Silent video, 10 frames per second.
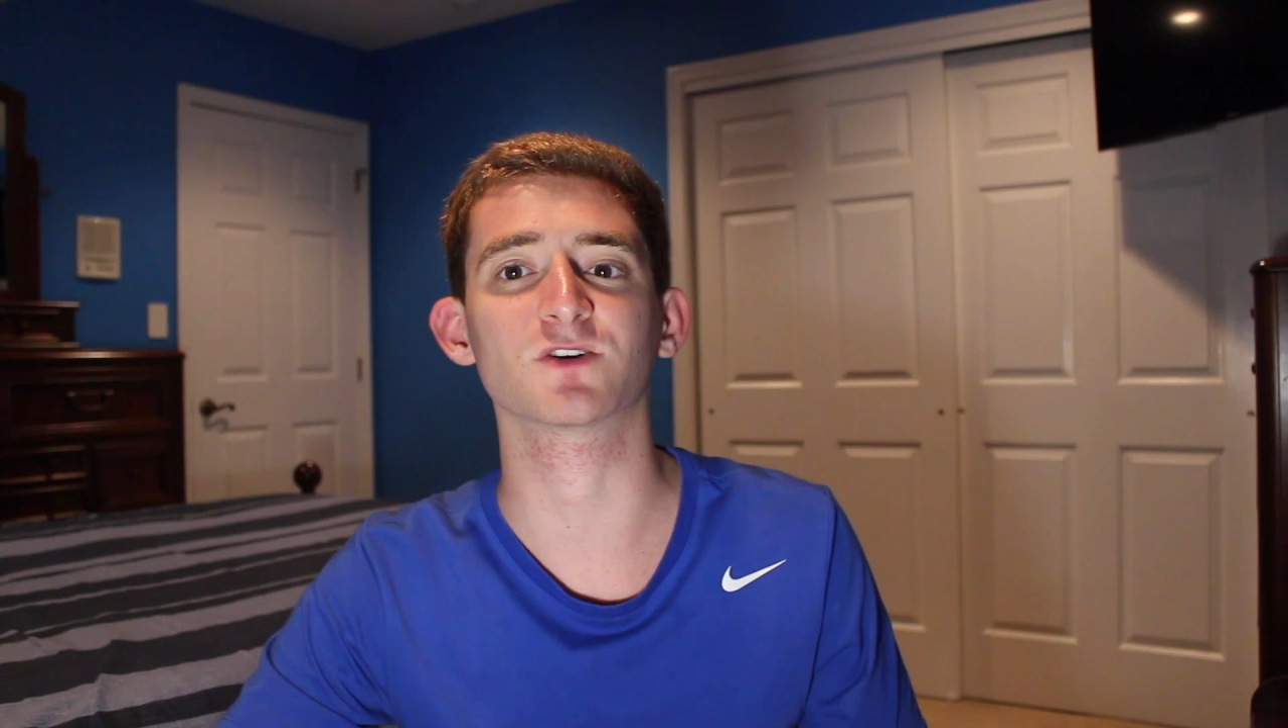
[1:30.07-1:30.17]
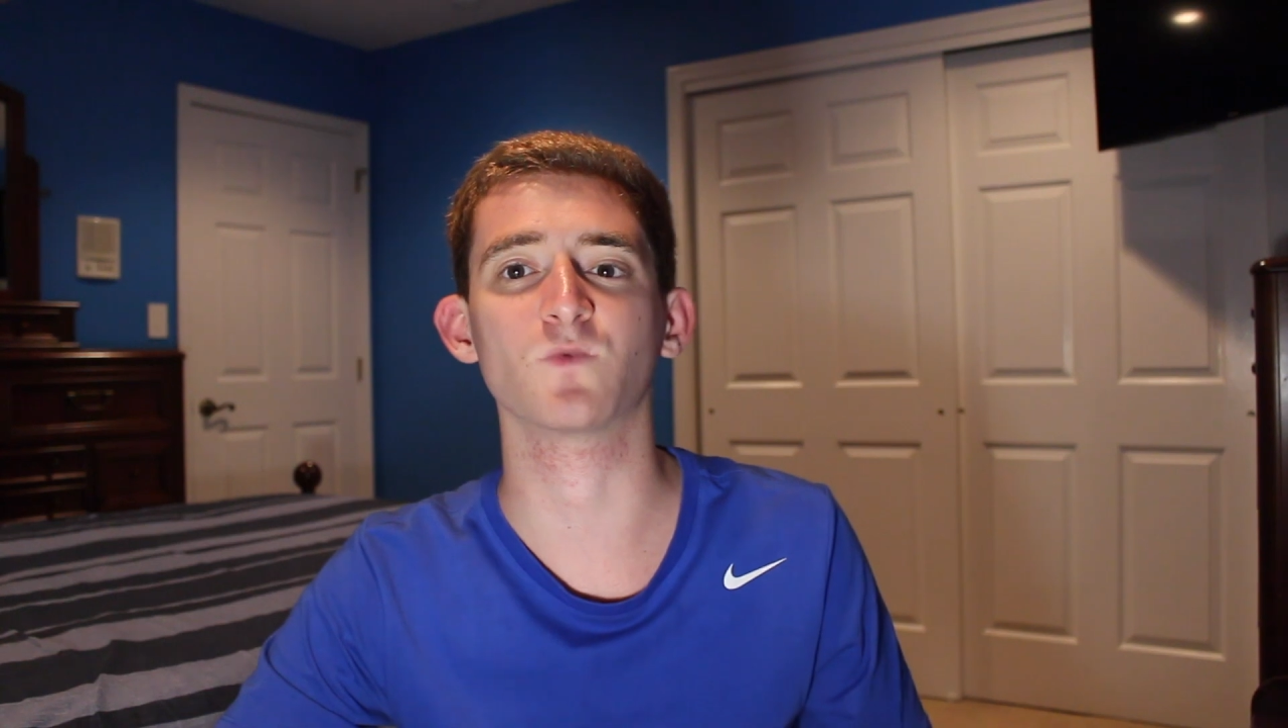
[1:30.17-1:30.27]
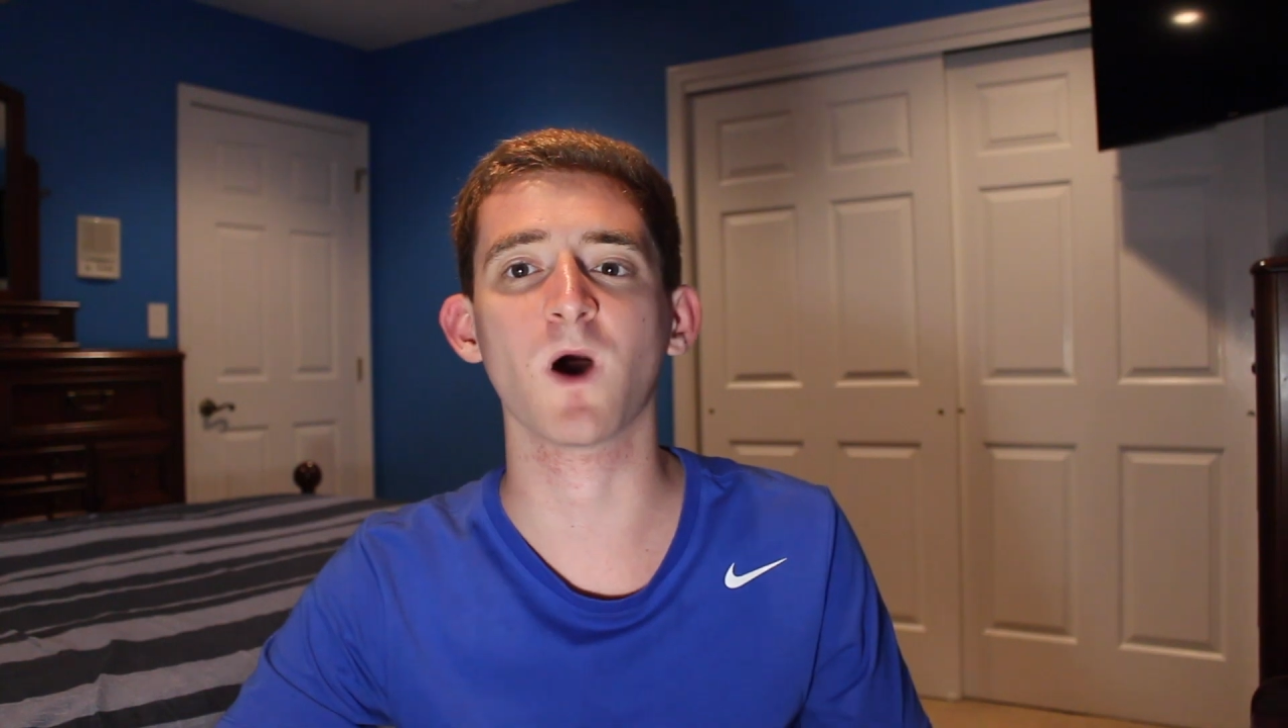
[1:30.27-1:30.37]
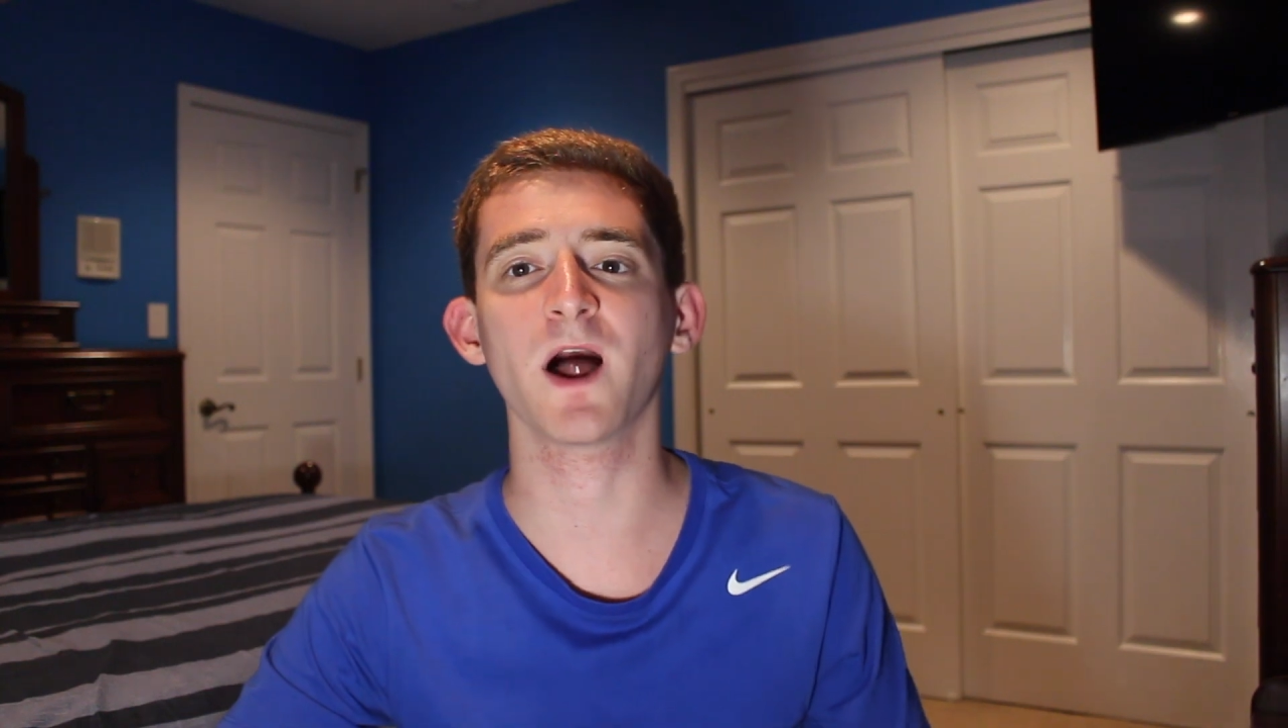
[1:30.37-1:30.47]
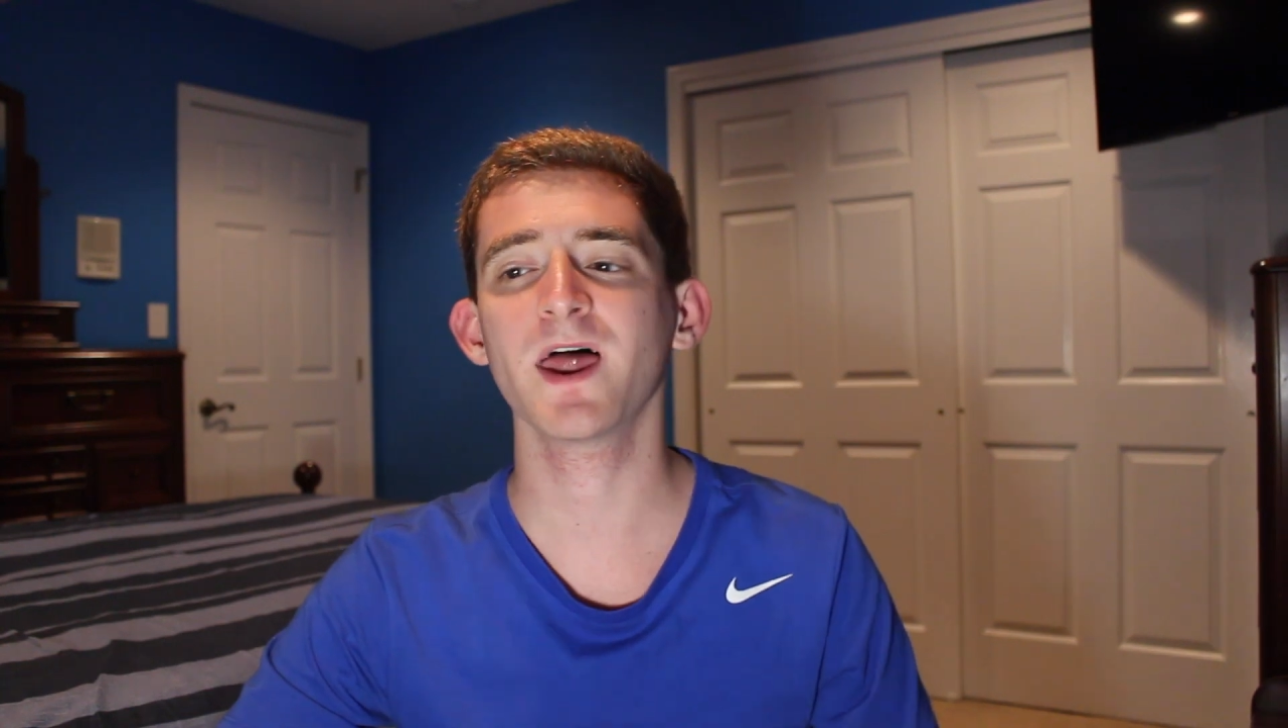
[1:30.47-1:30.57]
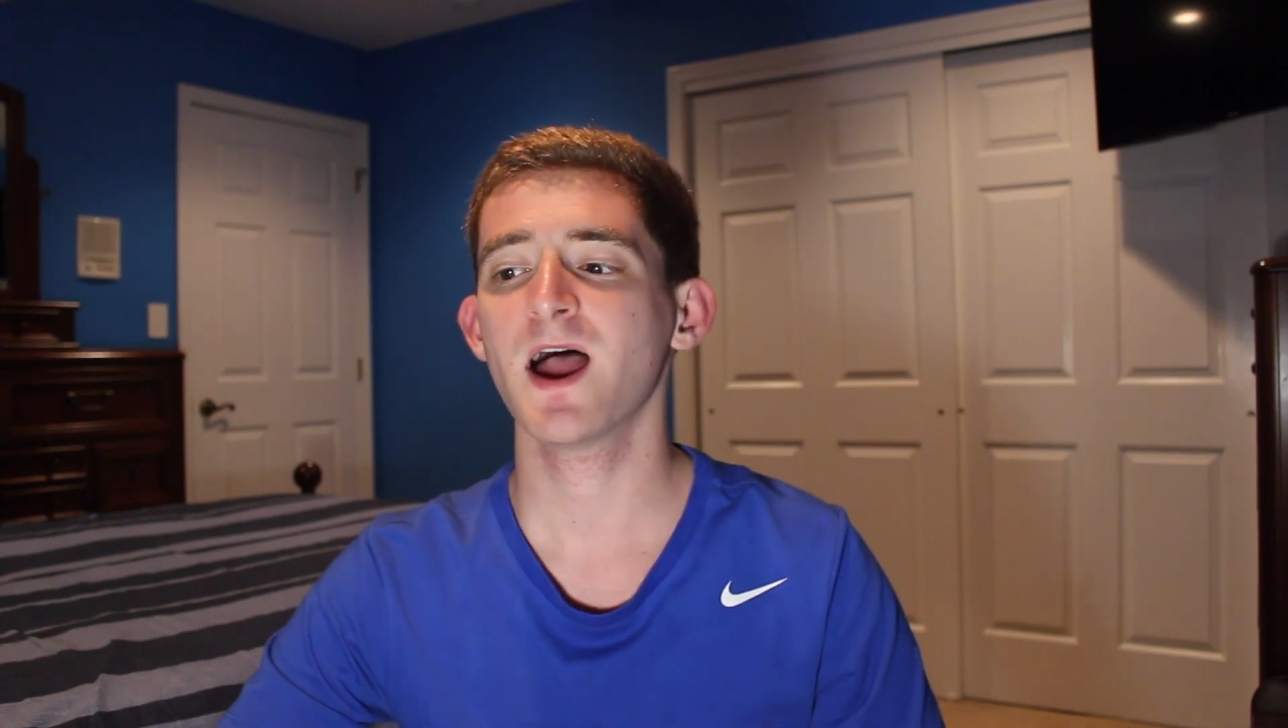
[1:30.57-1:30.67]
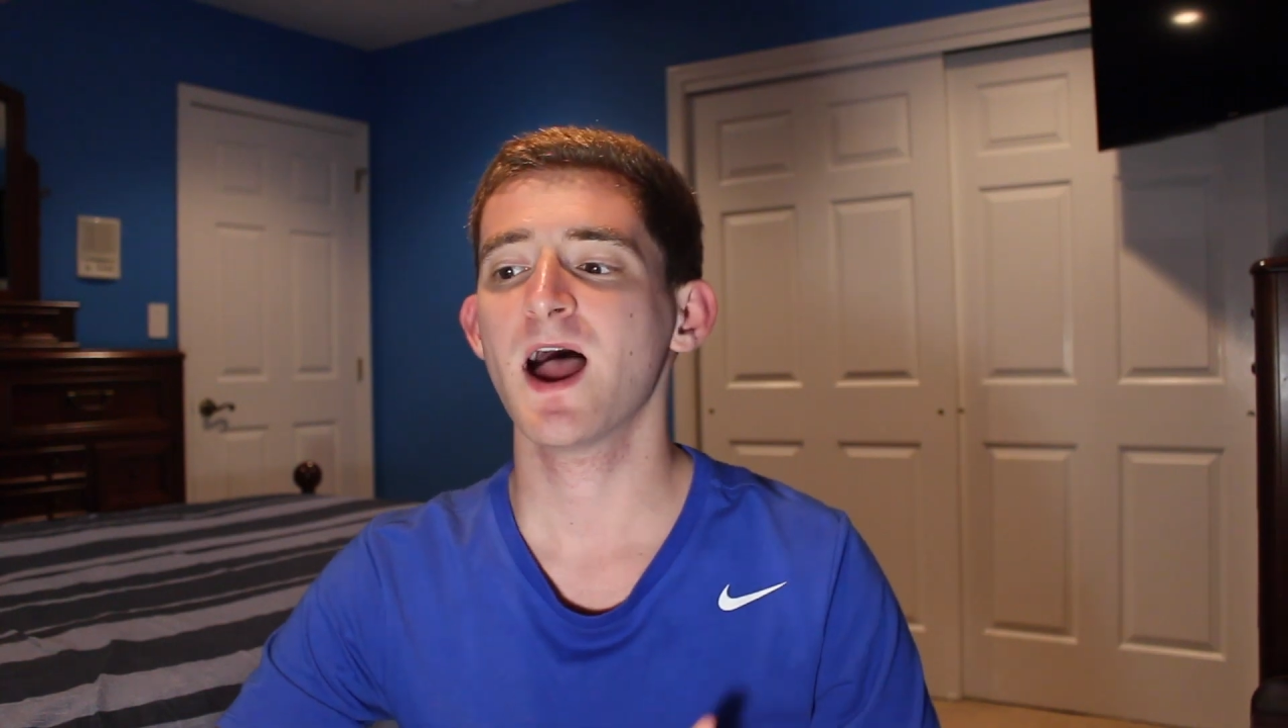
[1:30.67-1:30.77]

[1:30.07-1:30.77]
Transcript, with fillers: you want